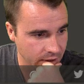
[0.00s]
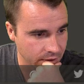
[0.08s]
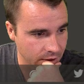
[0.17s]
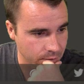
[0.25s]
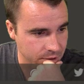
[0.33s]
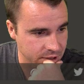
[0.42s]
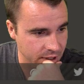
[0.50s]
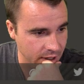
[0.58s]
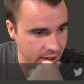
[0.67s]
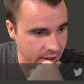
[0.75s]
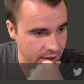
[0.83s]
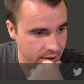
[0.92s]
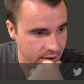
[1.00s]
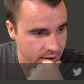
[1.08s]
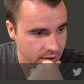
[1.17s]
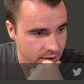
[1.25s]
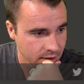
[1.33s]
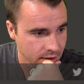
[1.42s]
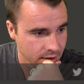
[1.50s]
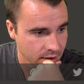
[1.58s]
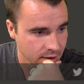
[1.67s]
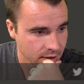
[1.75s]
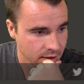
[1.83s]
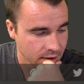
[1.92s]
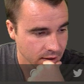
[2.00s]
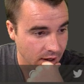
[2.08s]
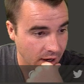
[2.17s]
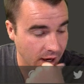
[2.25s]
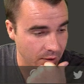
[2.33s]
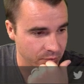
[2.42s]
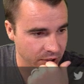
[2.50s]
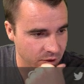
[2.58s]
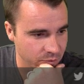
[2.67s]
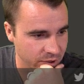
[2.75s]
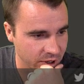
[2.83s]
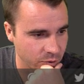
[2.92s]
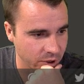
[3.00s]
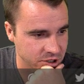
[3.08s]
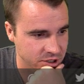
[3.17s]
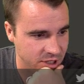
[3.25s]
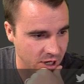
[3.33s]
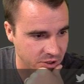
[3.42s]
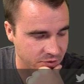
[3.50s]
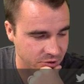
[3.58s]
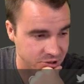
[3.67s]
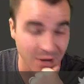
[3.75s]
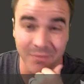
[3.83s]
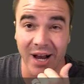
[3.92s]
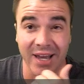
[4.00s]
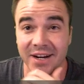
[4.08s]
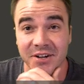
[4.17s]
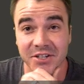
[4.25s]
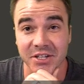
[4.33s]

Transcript: There was a big questions controversy. I'm not going to